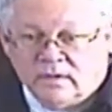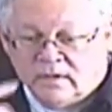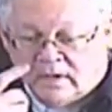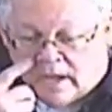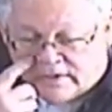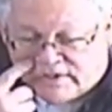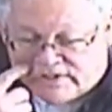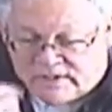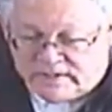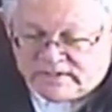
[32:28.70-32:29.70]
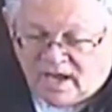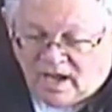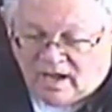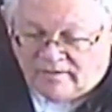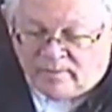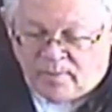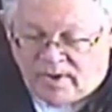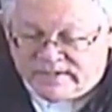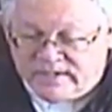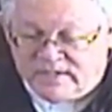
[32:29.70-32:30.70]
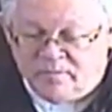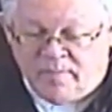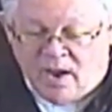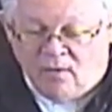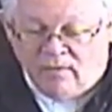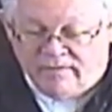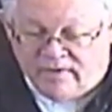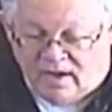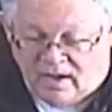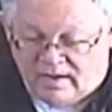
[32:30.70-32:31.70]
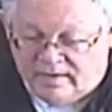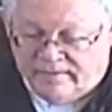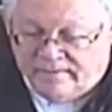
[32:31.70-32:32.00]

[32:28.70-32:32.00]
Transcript: Consciousness of the presence and power of God.